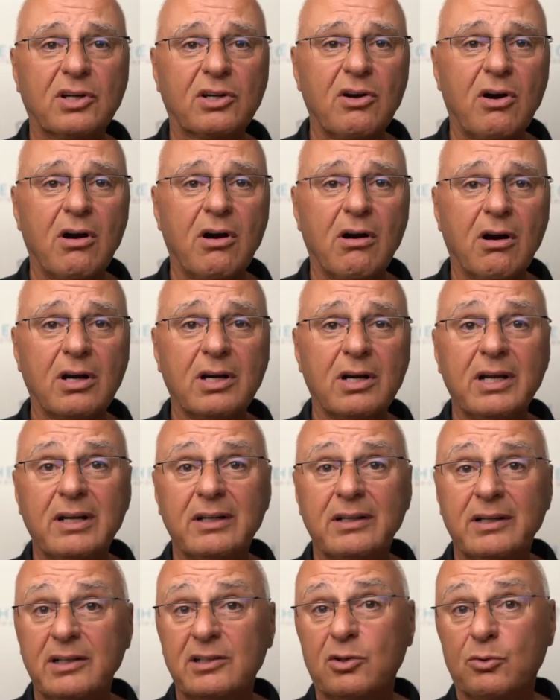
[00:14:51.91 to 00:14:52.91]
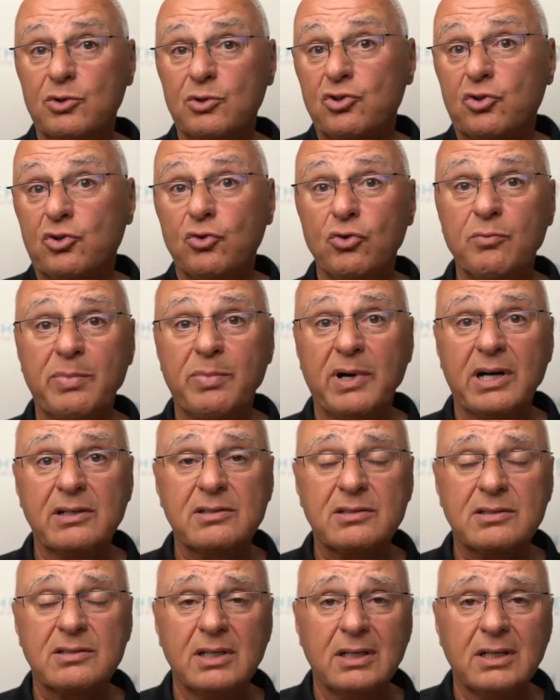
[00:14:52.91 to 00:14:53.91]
a car into a school bus,